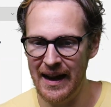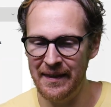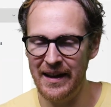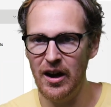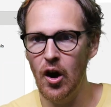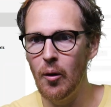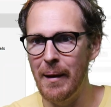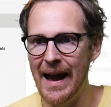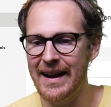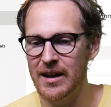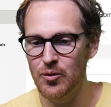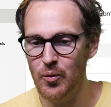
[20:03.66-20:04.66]
and then go
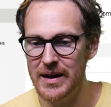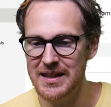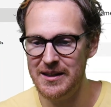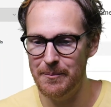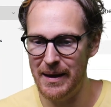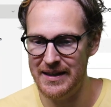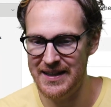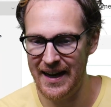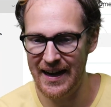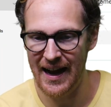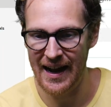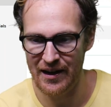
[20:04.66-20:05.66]
back and resubmit to
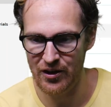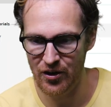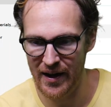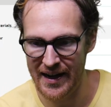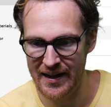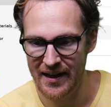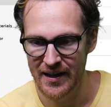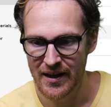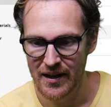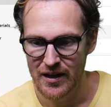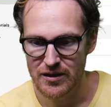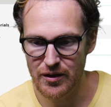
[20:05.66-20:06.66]
get a higher grade.
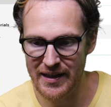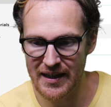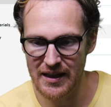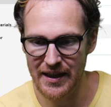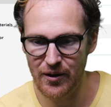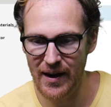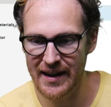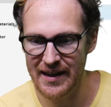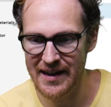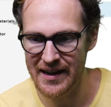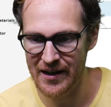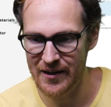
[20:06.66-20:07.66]
So then click right
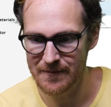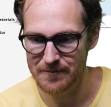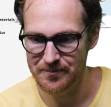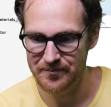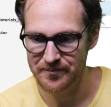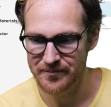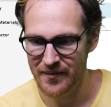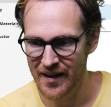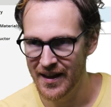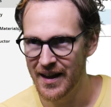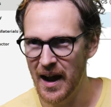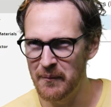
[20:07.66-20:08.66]
in here.
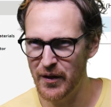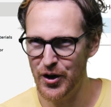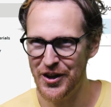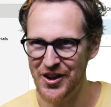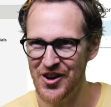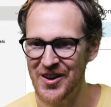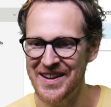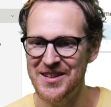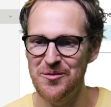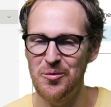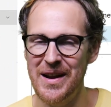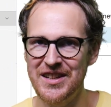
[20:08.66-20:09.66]
I'm very
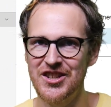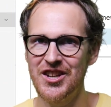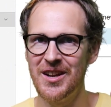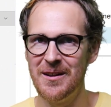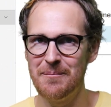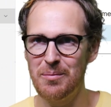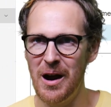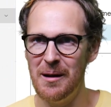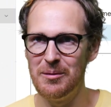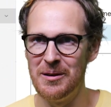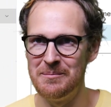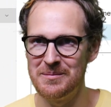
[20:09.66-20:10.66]
curious which
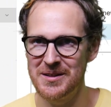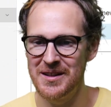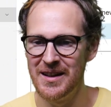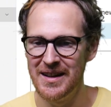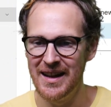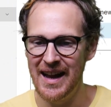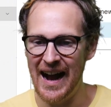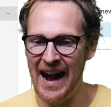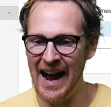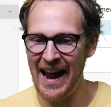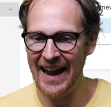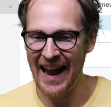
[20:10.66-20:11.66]
problems
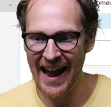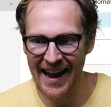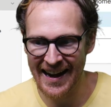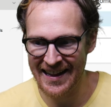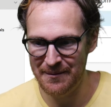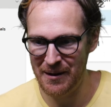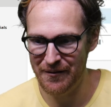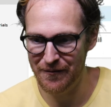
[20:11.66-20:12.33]
I had in my